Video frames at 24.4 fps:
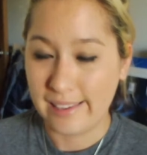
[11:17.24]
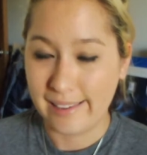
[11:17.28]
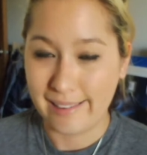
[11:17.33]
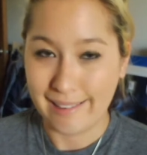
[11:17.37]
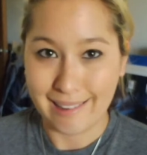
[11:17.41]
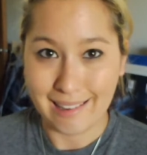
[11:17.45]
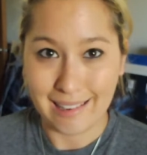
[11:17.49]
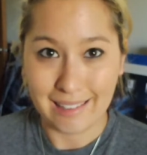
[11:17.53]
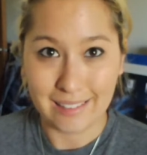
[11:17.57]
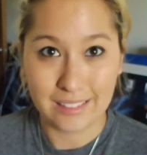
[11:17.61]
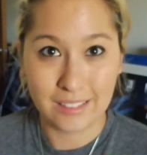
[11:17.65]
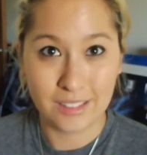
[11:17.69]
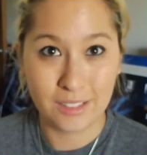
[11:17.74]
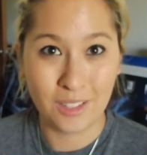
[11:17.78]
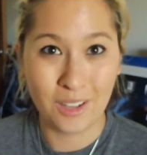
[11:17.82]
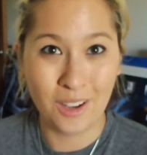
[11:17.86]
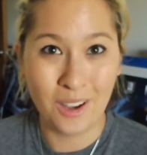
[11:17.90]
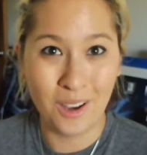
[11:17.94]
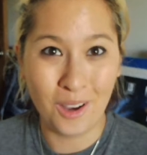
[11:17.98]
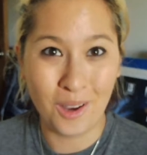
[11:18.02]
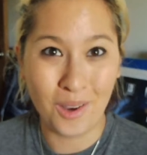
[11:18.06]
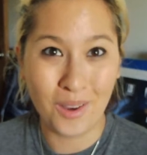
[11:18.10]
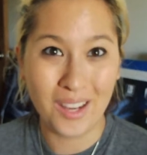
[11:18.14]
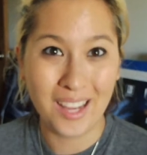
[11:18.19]
yeah,
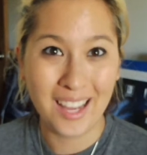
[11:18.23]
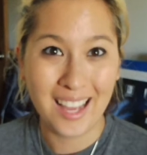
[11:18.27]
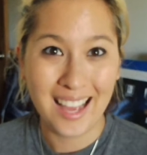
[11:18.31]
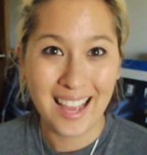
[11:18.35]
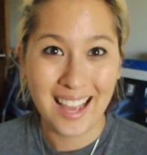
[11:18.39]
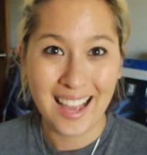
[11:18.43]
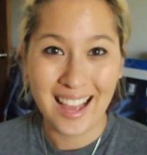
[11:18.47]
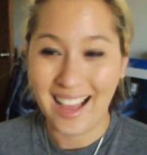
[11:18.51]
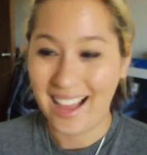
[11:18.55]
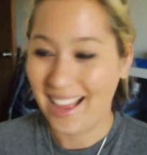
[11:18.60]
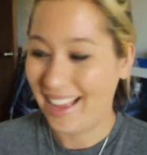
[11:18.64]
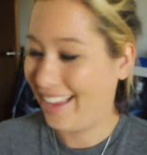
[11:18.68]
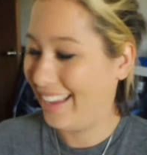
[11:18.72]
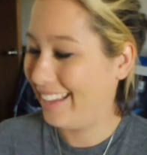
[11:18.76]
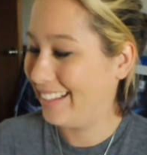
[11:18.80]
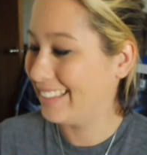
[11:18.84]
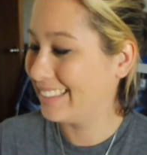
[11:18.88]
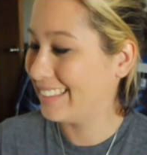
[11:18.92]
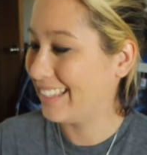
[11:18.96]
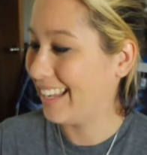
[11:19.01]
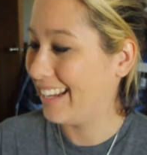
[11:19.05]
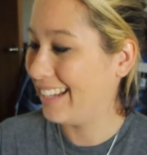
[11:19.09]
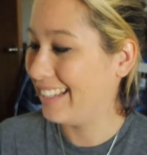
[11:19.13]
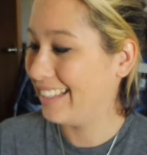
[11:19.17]
so I
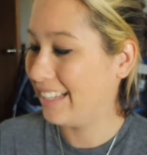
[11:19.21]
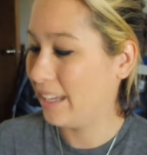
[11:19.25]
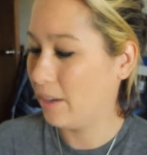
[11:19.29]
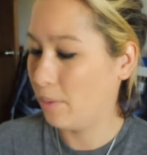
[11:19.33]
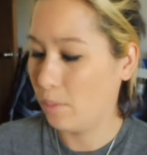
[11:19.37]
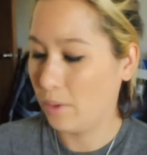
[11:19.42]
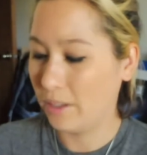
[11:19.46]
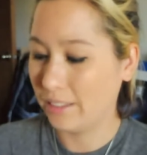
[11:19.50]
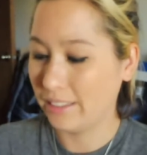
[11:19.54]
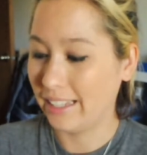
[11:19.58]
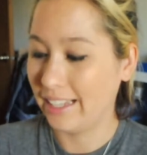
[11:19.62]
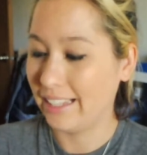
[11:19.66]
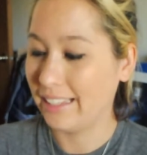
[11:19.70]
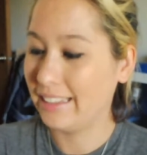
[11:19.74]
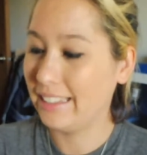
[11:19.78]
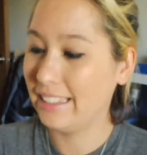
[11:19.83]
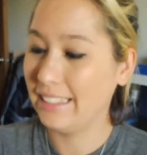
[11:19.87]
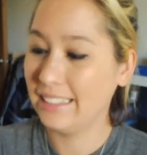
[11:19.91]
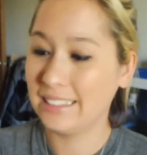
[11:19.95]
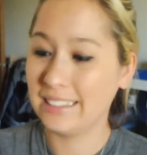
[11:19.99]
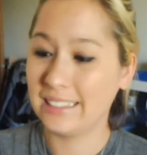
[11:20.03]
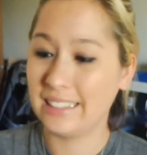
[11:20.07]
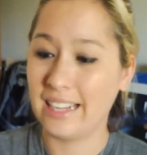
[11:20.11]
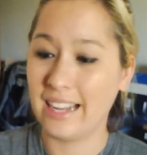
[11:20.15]
decided to get one like
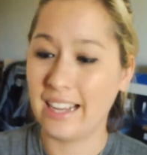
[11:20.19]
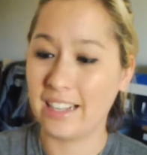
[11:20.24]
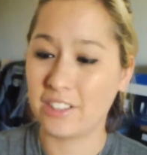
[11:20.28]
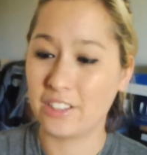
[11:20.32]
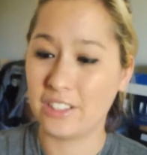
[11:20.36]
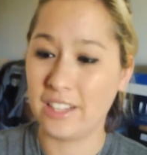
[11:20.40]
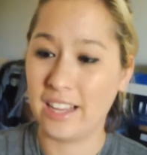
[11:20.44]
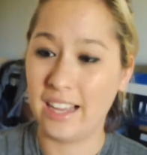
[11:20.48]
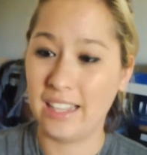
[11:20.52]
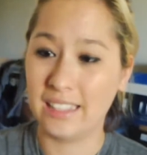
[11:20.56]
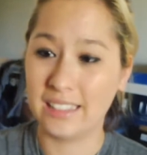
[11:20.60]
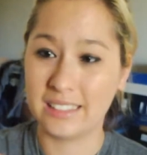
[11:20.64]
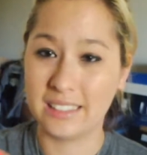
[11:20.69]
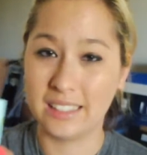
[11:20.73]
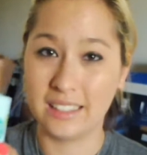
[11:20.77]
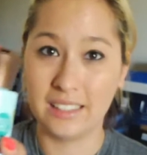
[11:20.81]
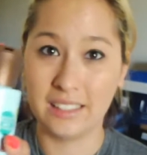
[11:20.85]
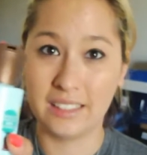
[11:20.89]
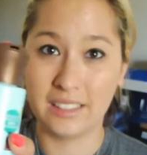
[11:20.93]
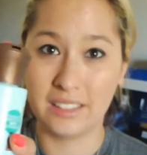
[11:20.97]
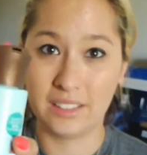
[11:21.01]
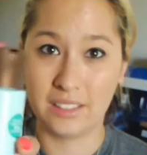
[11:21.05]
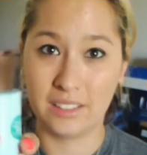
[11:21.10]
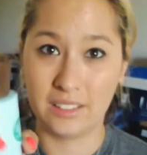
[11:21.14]
this that actually has
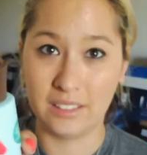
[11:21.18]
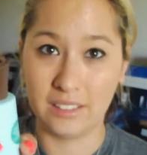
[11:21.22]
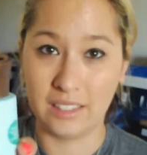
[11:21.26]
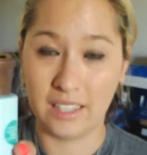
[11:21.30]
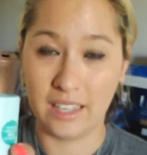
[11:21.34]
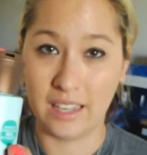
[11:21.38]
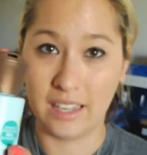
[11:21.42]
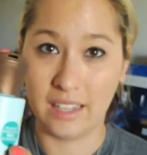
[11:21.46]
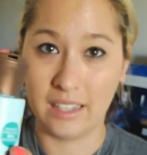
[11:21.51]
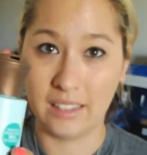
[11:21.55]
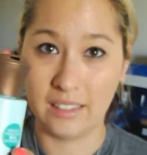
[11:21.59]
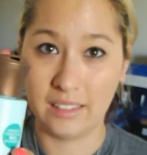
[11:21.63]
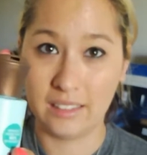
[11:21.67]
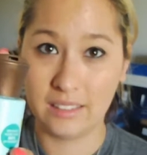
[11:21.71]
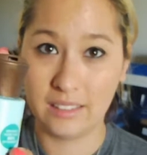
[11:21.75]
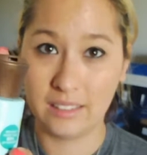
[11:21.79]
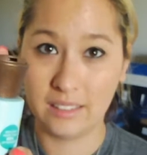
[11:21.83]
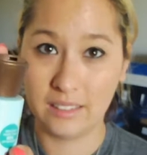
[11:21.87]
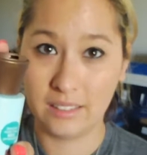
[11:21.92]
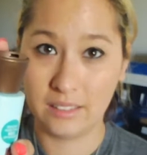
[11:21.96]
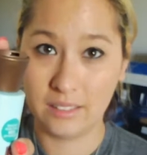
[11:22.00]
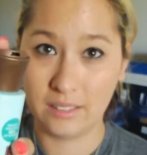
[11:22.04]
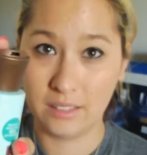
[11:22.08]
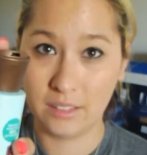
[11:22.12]
the little
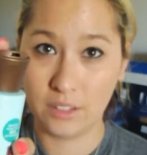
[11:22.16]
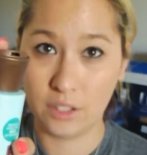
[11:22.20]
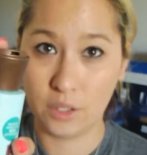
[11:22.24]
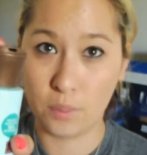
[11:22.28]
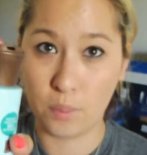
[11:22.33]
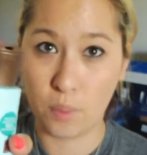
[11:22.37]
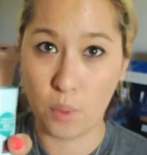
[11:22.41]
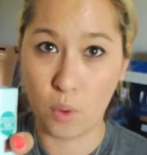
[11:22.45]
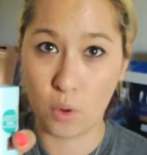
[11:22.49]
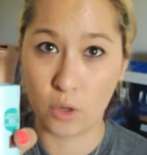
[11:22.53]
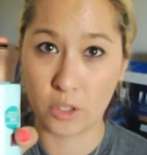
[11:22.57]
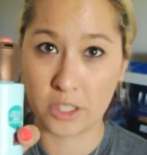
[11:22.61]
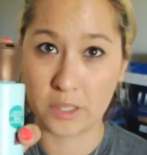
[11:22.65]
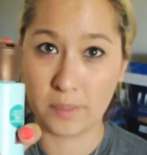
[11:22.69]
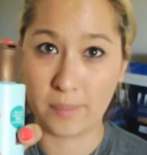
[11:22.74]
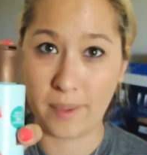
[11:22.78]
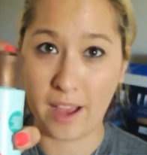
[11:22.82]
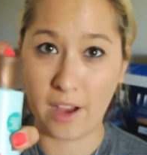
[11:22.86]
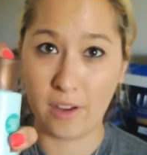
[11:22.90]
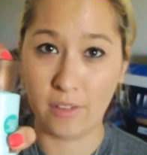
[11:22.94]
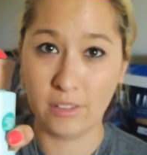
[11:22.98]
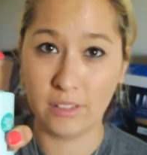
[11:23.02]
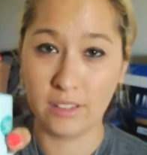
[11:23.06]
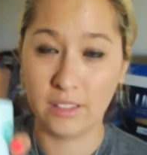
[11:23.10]
pour
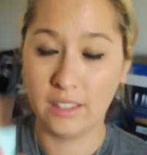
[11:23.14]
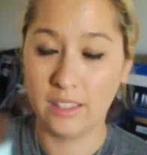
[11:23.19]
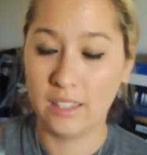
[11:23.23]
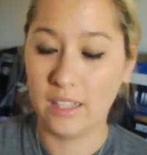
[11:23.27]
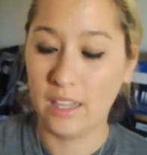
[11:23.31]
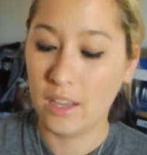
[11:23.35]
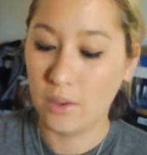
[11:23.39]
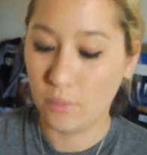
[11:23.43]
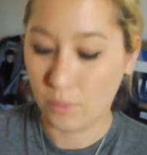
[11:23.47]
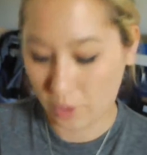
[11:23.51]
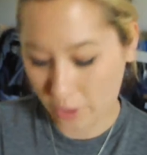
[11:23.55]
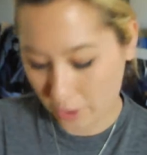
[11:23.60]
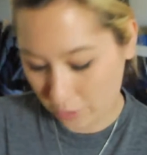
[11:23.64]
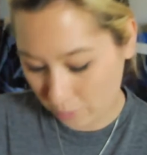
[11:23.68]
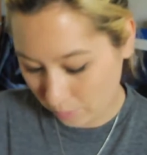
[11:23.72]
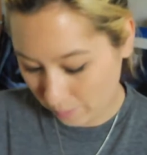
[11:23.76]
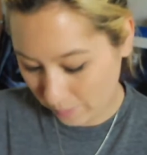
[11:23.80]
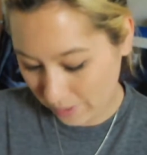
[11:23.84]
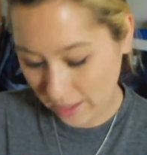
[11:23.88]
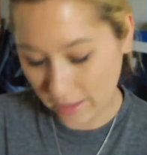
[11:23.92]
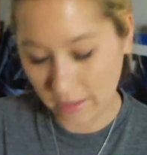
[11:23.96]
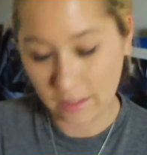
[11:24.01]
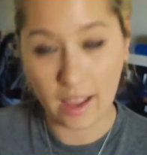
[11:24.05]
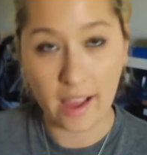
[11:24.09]
spout, which
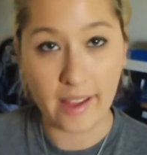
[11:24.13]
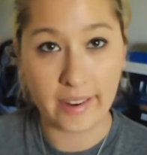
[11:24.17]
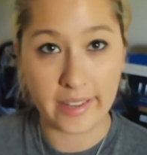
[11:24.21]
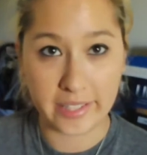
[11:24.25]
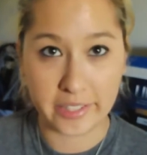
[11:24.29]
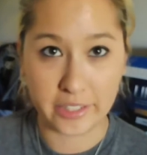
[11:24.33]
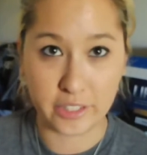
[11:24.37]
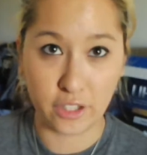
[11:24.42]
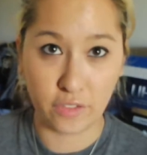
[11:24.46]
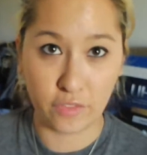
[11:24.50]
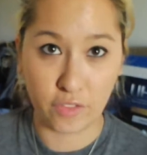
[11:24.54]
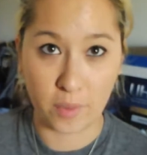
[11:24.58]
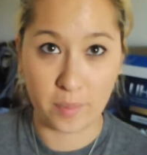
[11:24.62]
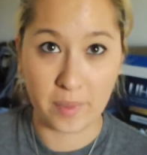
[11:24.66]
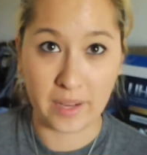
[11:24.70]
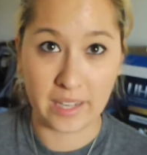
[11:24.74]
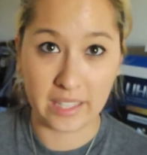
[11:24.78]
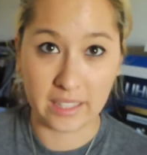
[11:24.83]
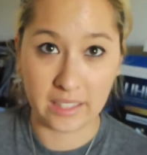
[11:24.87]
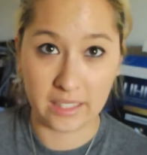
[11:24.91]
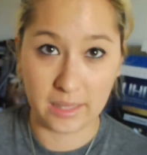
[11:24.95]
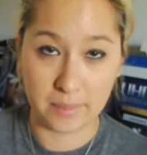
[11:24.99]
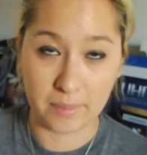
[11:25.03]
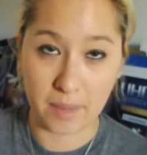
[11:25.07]
will be a lot easier for
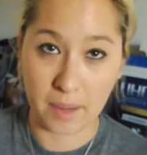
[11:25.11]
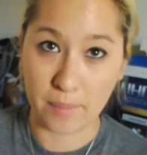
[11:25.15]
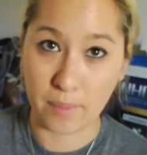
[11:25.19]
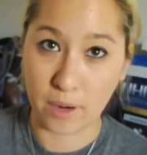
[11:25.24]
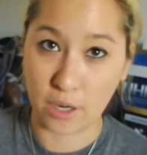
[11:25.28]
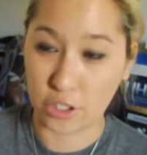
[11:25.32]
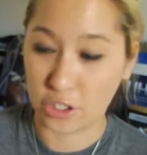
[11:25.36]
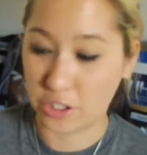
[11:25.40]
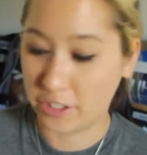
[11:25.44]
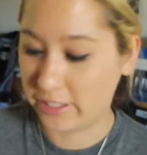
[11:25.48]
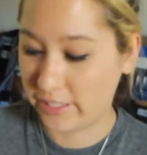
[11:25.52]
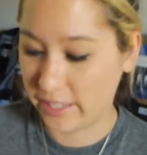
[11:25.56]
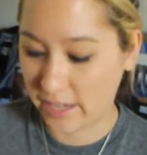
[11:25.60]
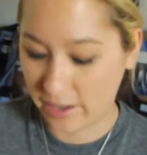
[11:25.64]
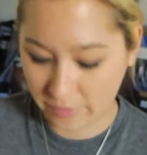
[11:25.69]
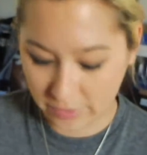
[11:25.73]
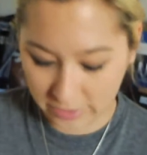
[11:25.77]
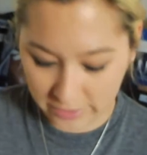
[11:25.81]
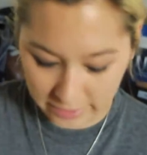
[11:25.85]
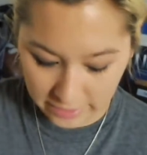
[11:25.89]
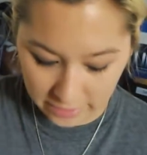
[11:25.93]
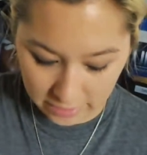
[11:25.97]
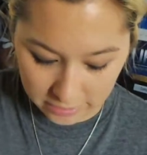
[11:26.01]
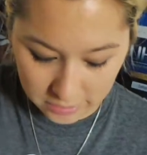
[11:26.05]
me to clean my brushes and
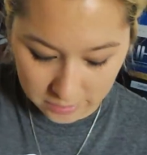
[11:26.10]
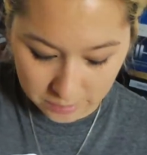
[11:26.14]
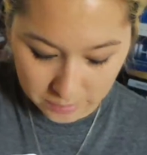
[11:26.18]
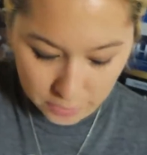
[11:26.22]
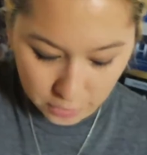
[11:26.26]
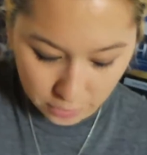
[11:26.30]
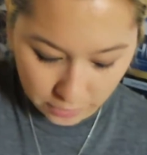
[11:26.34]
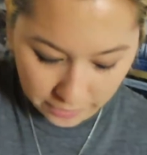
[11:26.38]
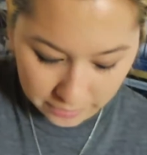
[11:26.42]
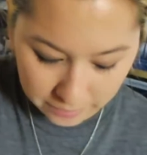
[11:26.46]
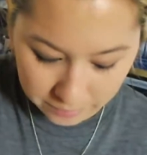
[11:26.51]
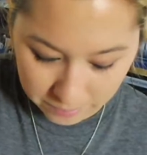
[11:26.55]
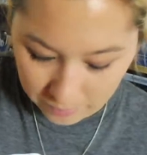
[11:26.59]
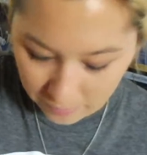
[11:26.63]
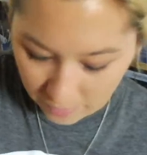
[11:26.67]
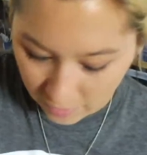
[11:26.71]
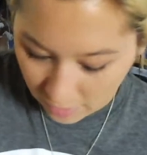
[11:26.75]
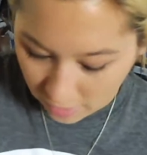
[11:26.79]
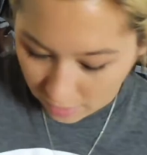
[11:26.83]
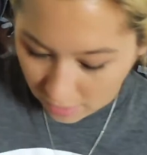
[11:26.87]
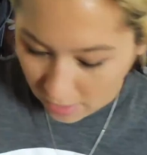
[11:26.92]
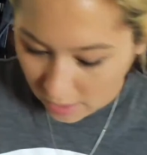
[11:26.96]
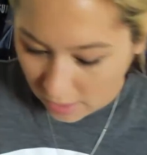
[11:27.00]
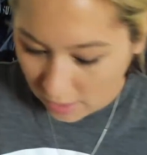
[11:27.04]
everything else in between.
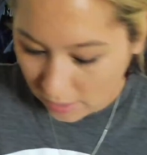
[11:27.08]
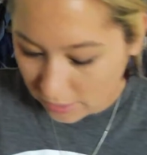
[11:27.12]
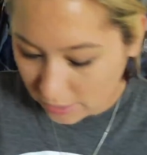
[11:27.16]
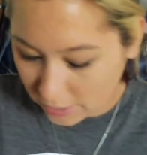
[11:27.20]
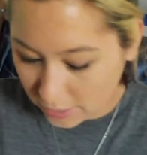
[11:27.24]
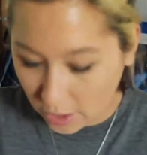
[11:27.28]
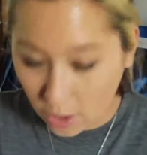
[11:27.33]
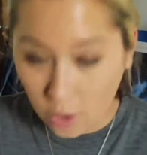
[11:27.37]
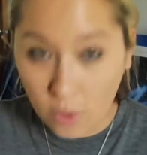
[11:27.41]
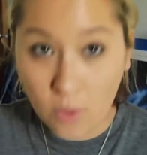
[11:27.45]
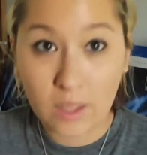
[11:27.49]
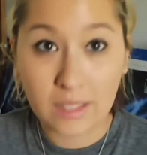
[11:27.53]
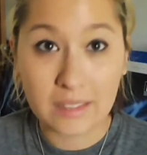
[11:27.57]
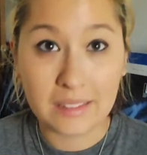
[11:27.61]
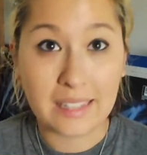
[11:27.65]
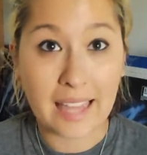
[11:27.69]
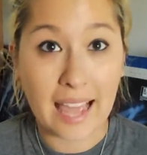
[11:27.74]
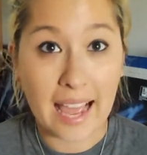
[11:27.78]
So